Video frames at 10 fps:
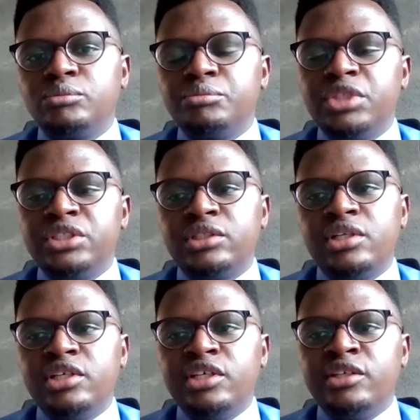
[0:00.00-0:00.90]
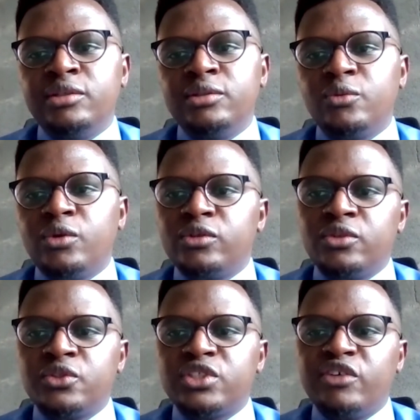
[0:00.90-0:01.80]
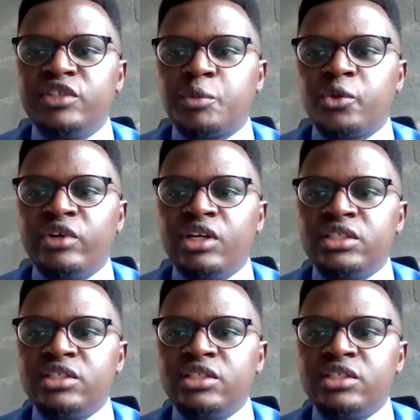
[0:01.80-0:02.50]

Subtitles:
basically those service providers,